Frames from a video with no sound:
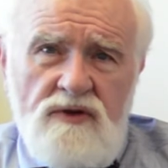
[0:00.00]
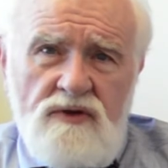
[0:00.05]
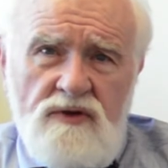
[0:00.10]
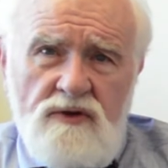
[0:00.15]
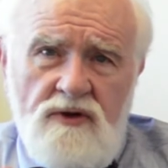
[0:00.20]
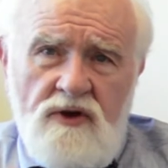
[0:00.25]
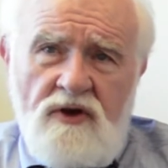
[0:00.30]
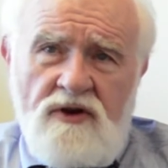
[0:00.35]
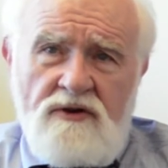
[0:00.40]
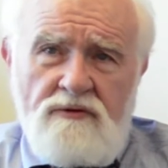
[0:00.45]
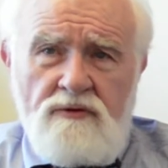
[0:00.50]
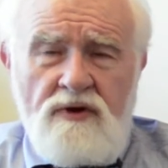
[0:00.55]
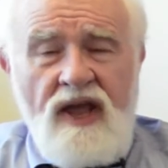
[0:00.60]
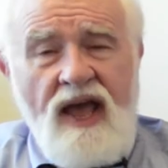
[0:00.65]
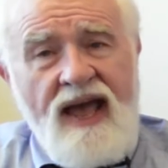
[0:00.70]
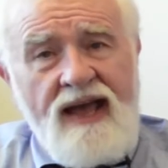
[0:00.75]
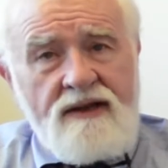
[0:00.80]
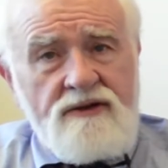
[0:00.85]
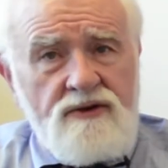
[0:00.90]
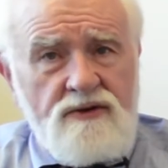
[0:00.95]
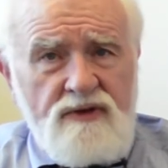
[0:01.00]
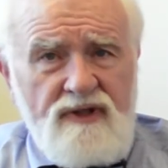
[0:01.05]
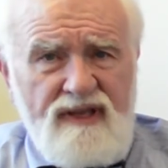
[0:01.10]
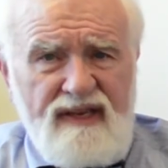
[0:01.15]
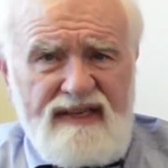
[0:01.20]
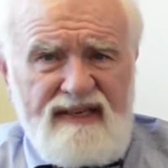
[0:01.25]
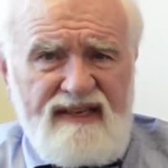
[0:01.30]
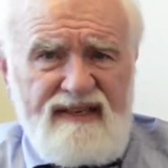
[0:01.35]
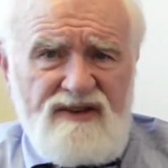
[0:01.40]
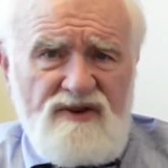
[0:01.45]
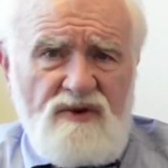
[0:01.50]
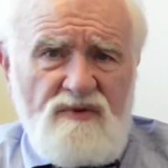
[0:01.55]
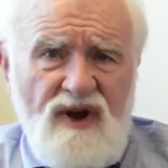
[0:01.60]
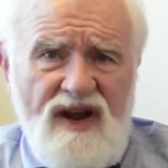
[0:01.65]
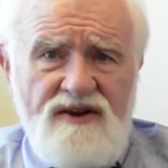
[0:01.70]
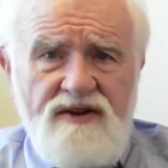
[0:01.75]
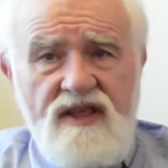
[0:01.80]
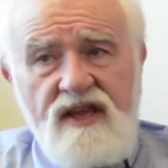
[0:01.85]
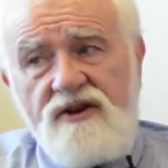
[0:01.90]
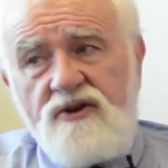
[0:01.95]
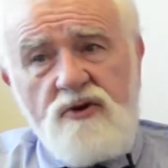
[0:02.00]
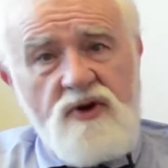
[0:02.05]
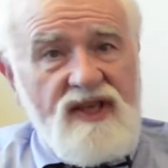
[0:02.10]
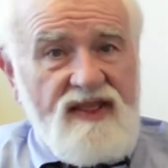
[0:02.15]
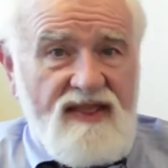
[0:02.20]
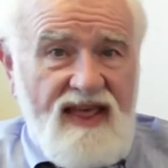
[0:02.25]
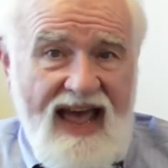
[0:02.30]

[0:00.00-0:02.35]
you're going to react to and think, oh, why are they doing